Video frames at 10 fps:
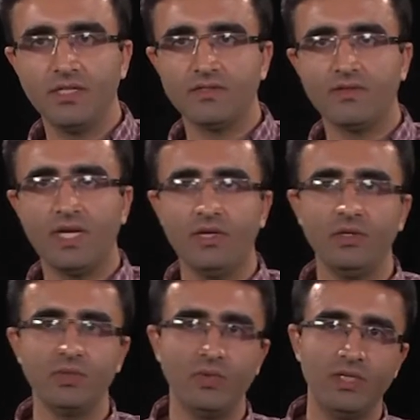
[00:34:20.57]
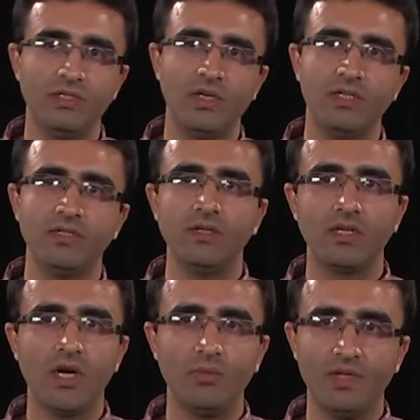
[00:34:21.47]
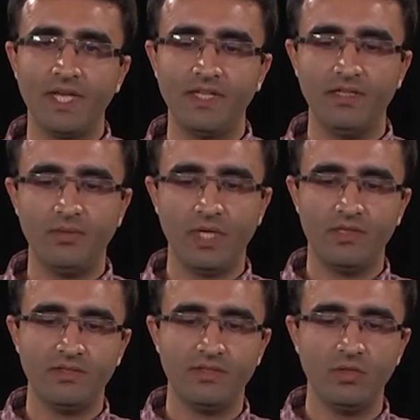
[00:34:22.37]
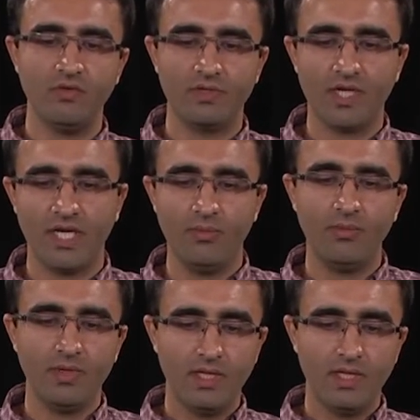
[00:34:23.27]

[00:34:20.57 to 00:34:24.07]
scenarios where there are complicated dependencies over time.